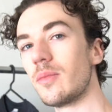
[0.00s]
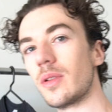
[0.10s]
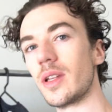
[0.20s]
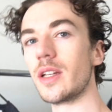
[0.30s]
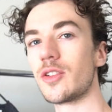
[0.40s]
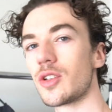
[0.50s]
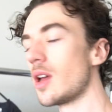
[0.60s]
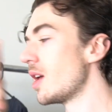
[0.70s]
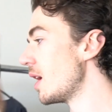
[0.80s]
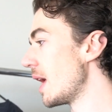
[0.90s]
bleach
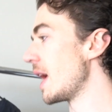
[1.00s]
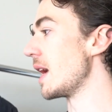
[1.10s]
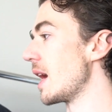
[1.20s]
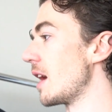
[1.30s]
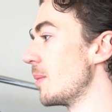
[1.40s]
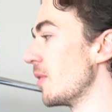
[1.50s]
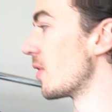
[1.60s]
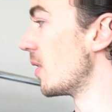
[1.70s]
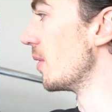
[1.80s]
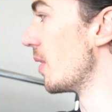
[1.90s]
a item of
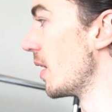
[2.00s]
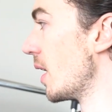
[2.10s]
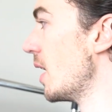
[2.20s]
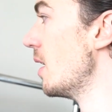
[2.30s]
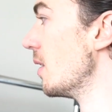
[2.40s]
clothing.